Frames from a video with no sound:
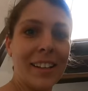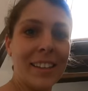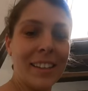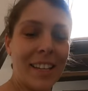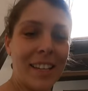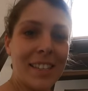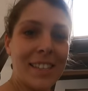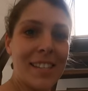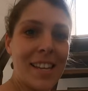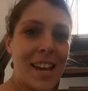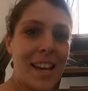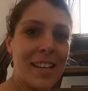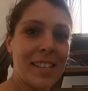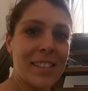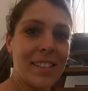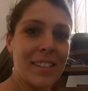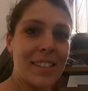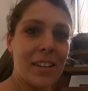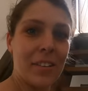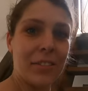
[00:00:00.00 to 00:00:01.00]
That's the
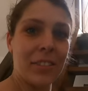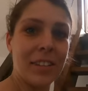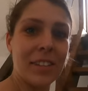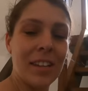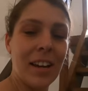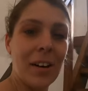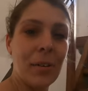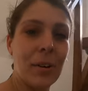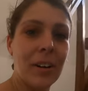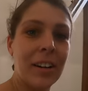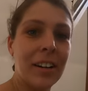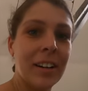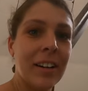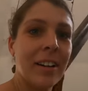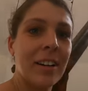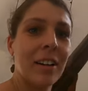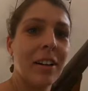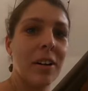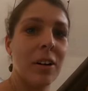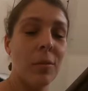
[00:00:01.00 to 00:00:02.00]
exit of the tower
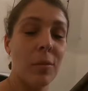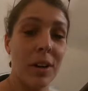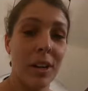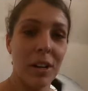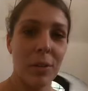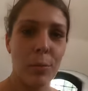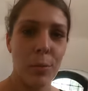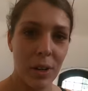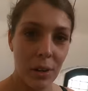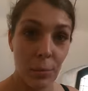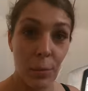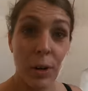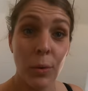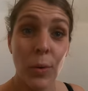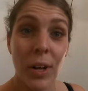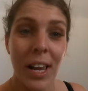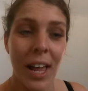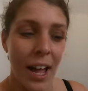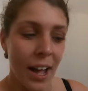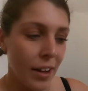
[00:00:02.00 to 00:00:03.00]
where we, we
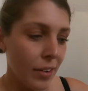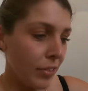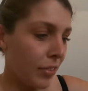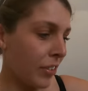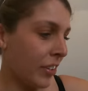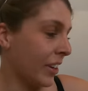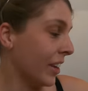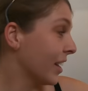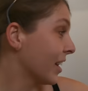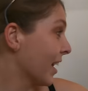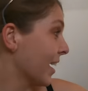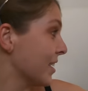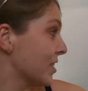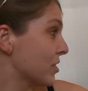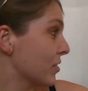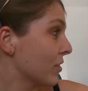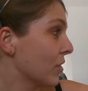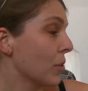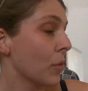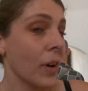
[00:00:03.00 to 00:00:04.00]
will have a
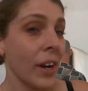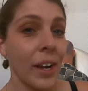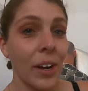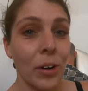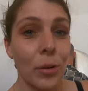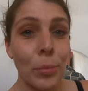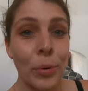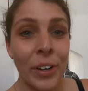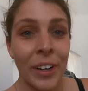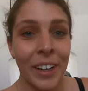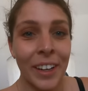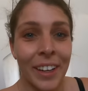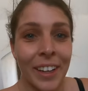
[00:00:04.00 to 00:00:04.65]
nice view, I hope.